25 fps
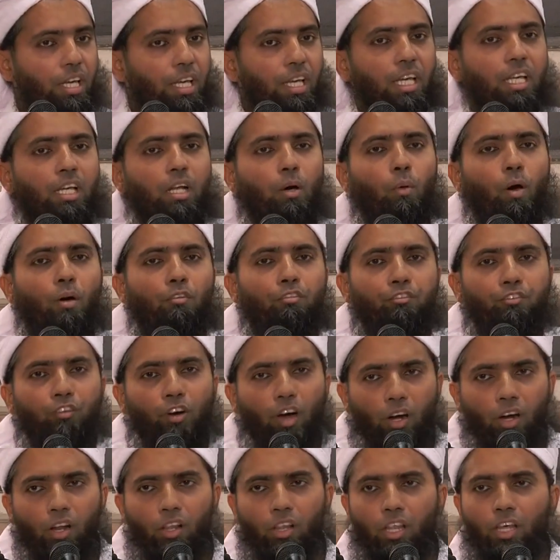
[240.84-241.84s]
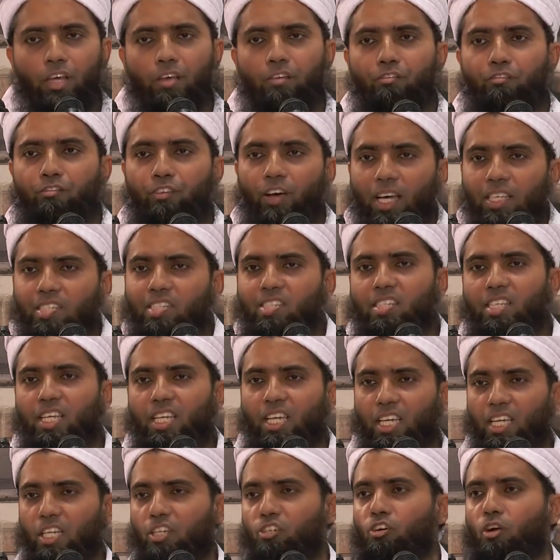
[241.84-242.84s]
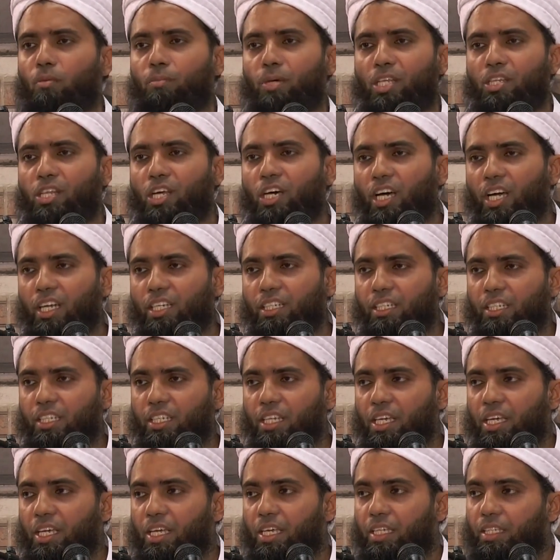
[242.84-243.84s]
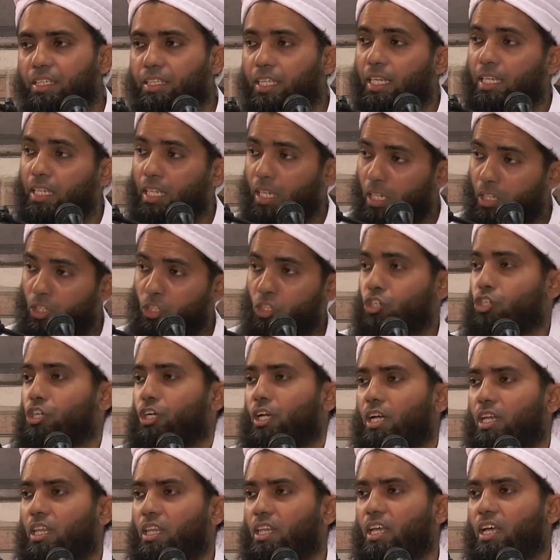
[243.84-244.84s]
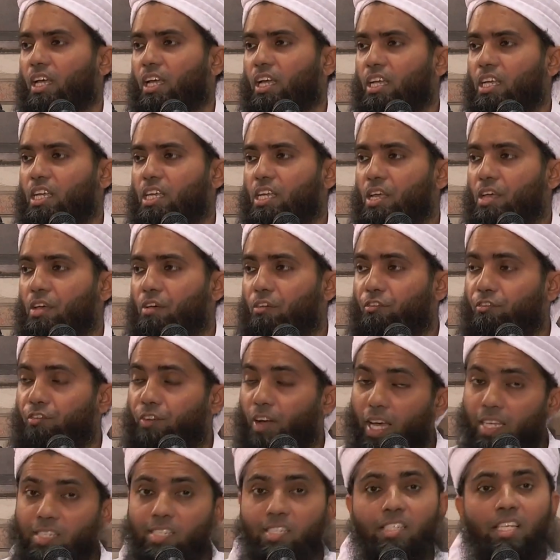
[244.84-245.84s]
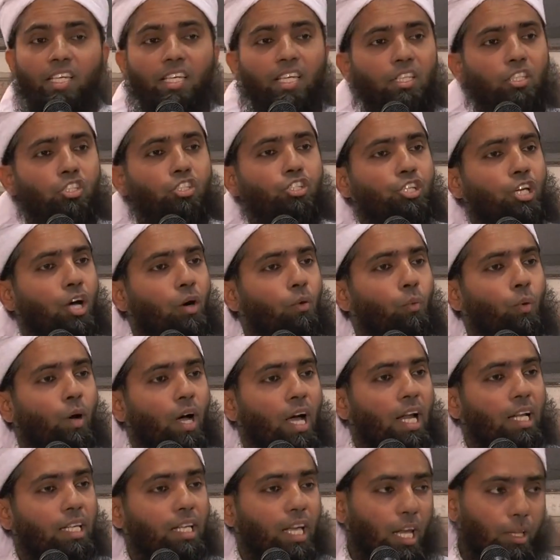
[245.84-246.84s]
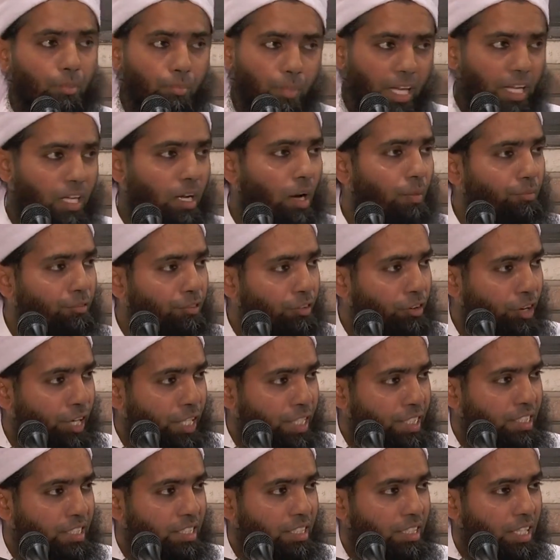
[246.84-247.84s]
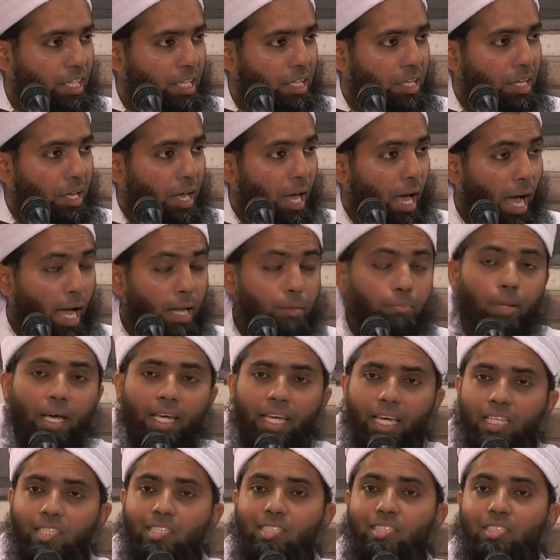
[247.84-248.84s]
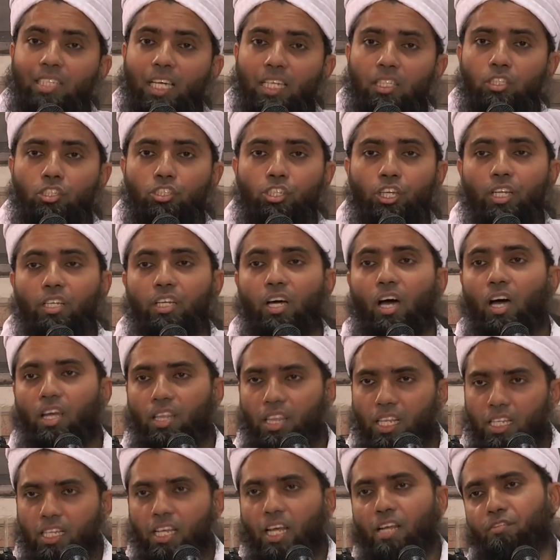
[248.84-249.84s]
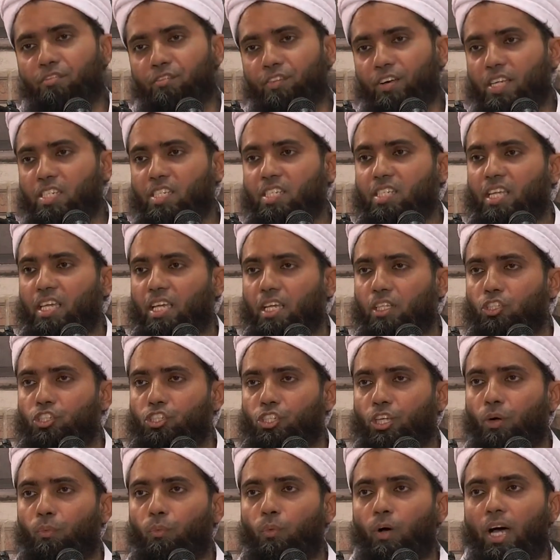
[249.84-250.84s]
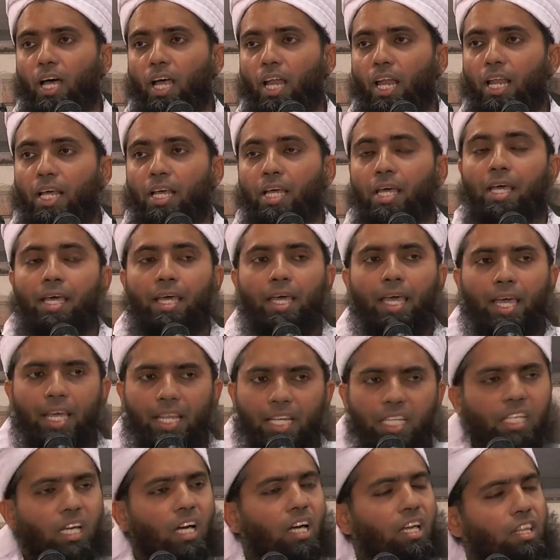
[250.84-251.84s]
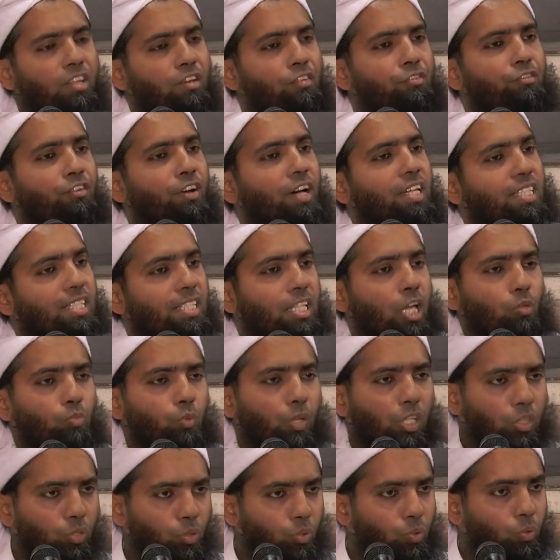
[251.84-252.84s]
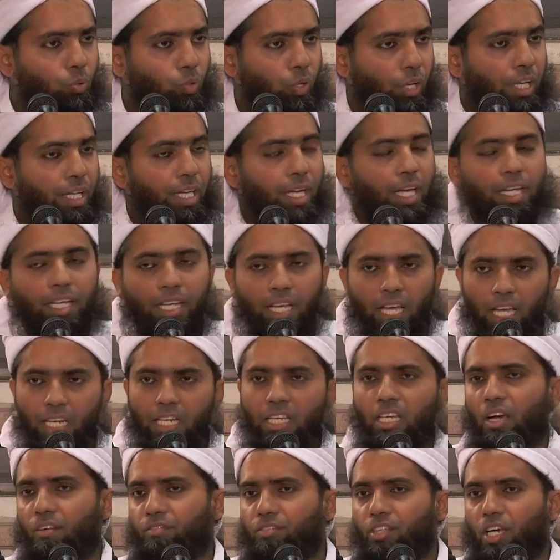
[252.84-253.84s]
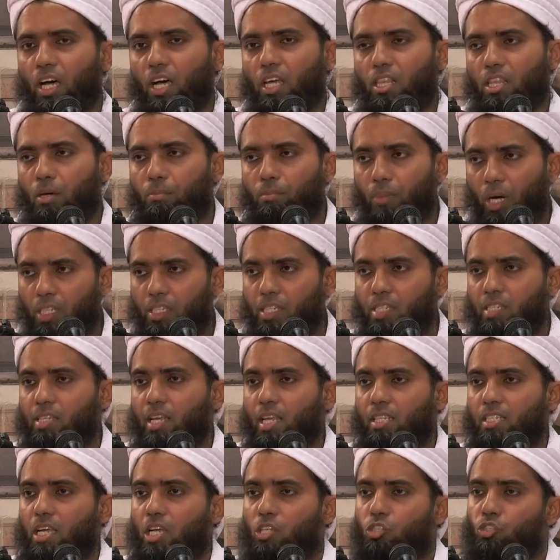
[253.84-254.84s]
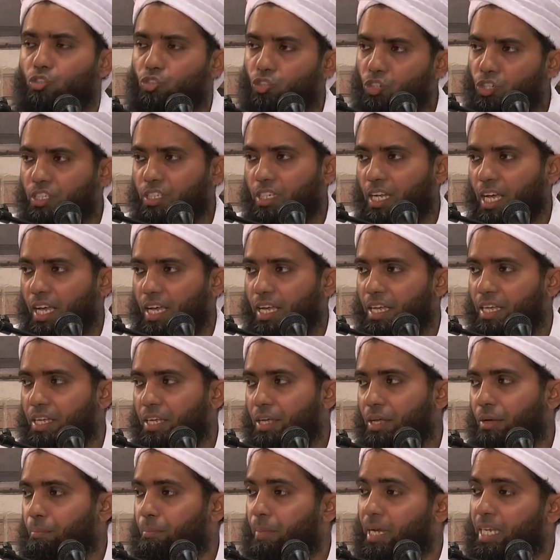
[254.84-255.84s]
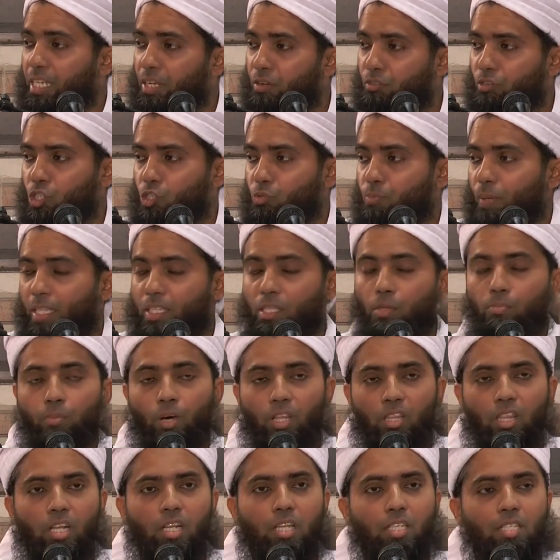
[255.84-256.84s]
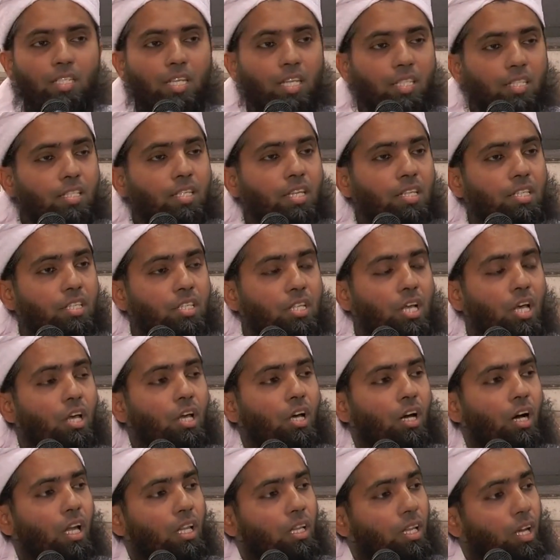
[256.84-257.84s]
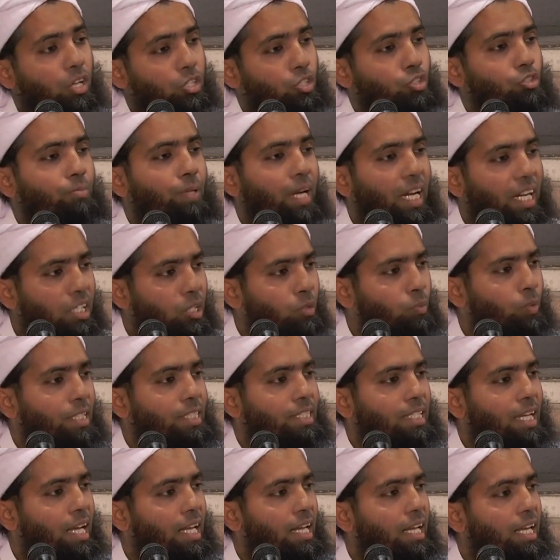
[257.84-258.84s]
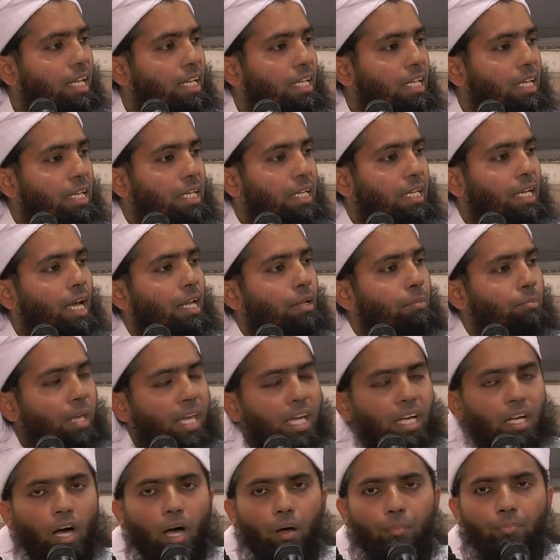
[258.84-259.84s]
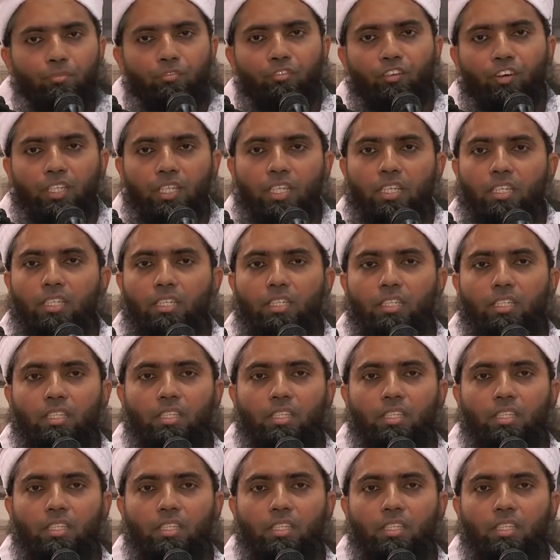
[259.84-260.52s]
in our farz fasting in Ramadan, then inshallah, fasting in Shawwal can make up for it. And by extension, other than fasting in Shawwal, any other fast that we do in any of the other months that are sunnah, my dear respected brothers and sisters, Allah subhanahu wa ta'ala can make up for the